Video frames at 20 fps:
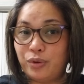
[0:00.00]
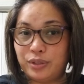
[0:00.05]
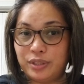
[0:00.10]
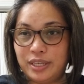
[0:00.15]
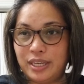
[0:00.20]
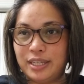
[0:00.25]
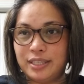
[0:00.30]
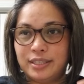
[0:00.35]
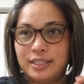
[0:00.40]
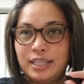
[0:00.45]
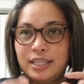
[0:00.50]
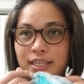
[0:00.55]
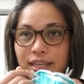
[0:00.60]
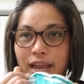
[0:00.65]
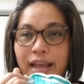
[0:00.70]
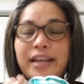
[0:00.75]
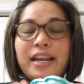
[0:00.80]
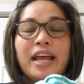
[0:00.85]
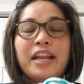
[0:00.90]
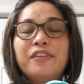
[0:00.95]

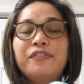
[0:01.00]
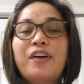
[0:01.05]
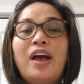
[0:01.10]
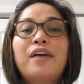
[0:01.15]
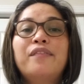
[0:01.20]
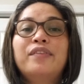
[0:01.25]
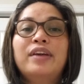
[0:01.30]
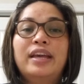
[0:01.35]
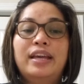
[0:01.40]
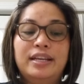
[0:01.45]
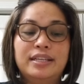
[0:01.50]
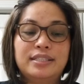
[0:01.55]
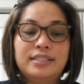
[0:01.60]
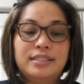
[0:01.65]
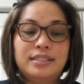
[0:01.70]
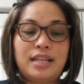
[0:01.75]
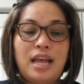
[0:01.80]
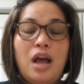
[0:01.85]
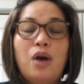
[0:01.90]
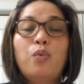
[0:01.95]
N95 is
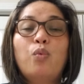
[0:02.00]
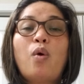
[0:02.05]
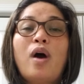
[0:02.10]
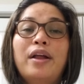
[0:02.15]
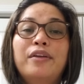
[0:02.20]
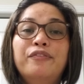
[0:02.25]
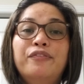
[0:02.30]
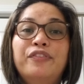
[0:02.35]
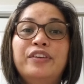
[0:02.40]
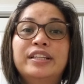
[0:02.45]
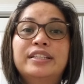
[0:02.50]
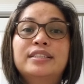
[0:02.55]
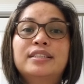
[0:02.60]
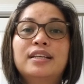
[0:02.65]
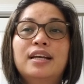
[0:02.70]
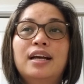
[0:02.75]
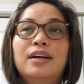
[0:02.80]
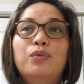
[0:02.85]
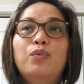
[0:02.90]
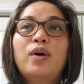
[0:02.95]
not
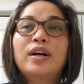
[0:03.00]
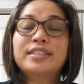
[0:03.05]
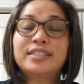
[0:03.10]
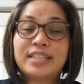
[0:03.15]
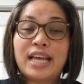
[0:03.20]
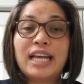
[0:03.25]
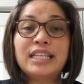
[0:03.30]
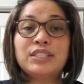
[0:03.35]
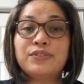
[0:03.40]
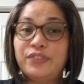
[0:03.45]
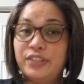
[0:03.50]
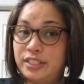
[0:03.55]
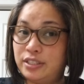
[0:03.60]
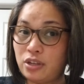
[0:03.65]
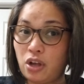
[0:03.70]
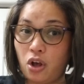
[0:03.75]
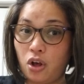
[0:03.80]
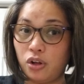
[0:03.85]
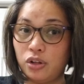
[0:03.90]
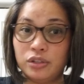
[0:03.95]
one size fits
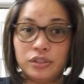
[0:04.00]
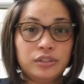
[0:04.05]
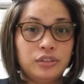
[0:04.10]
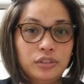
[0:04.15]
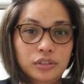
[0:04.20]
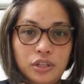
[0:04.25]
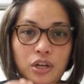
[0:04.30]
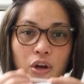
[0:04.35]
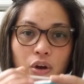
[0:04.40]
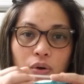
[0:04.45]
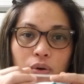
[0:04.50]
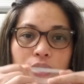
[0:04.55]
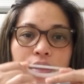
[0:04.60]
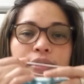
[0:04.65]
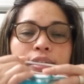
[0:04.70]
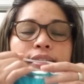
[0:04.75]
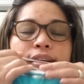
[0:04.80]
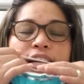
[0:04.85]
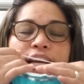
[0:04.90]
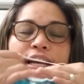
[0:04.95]
all. No,
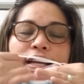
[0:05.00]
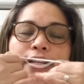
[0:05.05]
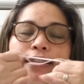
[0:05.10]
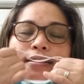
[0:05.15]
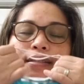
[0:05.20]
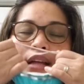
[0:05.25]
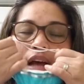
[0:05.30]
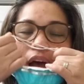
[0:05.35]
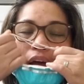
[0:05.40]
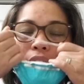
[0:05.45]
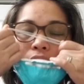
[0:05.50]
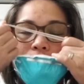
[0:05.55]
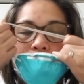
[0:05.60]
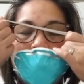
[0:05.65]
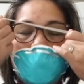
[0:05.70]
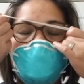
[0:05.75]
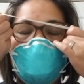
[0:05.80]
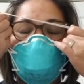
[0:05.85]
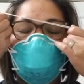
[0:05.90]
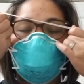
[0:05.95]
it is not.
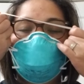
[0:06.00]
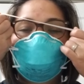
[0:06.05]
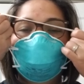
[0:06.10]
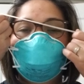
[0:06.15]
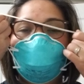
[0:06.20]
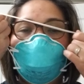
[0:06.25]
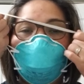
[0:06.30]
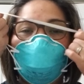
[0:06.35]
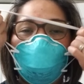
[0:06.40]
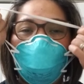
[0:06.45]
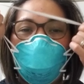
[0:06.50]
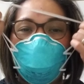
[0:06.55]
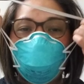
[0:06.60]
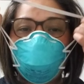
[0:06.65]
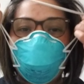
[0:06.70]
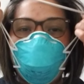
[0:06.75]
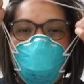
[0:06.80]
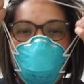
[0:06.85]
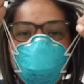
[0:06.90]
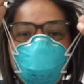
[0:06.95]

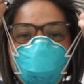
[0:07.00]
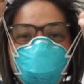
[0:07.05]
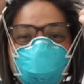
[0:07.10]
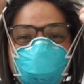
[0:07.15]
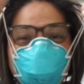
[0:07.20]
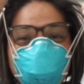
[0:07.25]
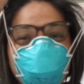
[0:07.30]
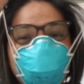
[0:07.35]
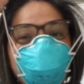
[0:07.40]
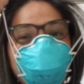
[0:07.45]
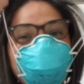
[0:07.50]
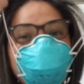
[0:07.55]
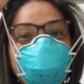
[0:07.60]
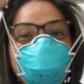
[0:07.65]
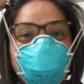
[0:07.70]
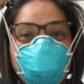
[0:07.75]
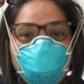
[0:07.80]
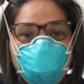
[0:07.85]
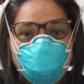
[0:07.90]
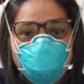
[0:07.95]
N95 is
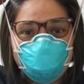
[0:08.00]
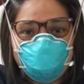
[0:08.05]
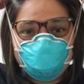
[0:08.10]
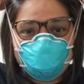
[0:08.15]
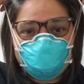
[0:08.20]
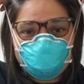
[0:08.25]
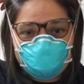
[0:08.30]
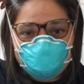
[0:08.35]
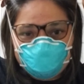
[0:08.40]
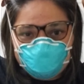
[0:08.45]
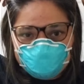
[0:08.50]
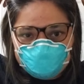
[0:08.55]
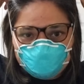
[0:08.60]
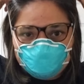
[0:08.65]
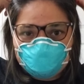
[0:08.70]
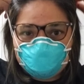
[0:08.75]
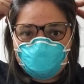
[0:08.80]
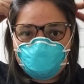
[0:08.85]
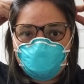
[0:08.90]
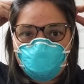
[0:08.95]
fitted
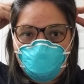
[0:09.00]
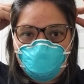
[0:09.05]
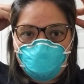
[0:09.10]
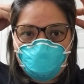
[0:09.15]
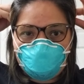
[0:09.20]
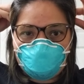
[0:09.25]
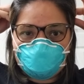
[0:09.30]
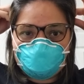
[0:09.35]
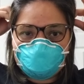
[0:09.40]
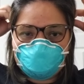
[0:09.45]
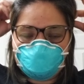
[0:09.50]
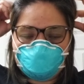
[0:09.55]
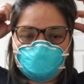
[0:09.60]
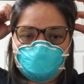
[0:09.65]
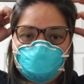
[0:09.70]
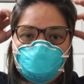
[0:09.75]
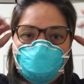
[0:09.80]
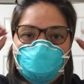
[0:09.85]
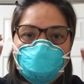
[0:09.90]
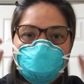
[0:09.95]
to a
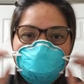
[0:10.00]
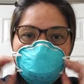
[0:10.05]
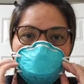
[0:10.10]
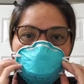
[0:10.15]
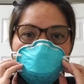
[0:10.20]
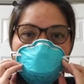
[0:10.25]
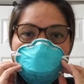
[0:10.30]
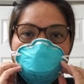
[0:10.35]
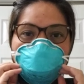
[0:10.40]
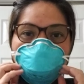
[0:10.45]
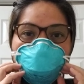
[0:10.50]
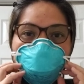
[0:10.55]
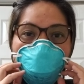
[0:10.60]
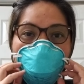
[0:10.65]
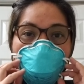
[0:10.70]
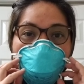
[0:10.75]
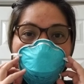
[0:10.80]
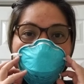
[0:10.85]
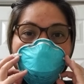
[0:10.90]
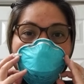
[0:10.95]
person. So this is
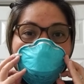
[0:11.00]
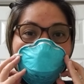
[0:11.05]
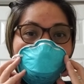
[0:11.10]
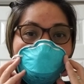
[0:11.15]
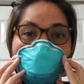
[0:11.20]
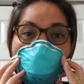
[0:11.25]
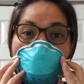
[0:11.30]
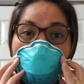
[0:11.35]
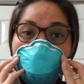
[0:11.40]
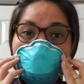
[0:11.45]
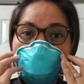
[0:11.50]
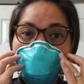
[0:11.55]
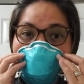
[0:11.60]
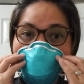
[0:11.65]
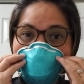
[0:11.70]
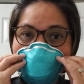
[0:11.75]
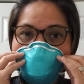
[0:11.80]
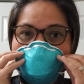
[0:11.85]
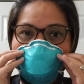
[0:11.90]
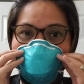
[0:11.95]
mine. This is my
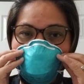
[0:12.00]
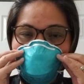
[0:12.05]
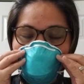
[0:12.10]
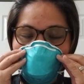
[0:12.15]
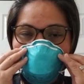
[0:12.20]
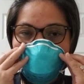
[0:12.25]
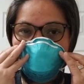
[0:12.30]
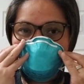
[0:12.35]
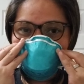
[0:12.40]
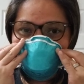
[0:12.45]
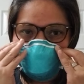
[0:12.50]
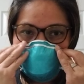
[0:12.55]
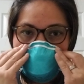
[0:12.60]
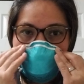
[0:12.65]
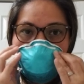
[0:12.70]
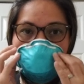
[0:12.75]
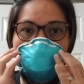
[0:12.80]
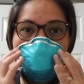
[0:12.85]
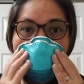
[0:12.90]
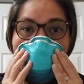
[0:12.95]
fit. So
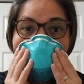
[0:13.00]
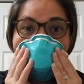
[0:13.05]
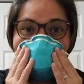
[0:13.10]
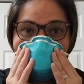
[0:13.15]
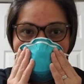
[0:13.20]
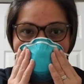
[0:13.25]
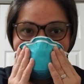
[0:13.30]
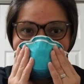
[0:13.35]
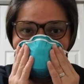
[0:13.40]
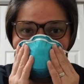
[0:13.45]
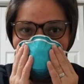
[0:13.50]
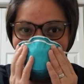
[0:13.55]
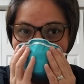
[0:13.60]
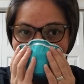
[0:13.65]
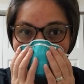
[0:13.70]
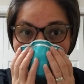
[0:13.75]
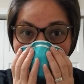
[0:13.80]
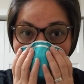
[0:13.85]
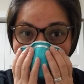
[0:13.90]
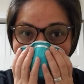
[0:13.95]
when I start
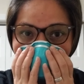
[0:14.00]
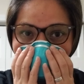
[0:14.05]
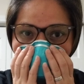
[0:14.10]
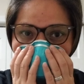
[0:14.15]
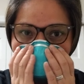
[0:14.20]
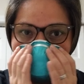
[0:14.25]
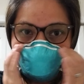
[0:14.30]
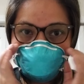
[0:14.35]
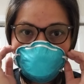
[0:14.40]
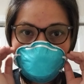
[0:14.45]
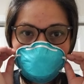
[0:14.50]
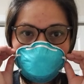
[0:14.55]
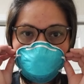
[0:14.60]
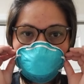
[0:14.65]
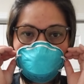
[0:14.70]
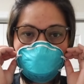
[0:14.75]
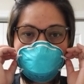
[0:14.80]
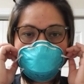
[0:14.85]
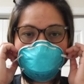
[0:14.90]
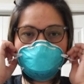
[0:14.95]
working in the
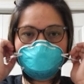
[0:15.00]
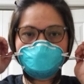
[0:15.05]
nursing,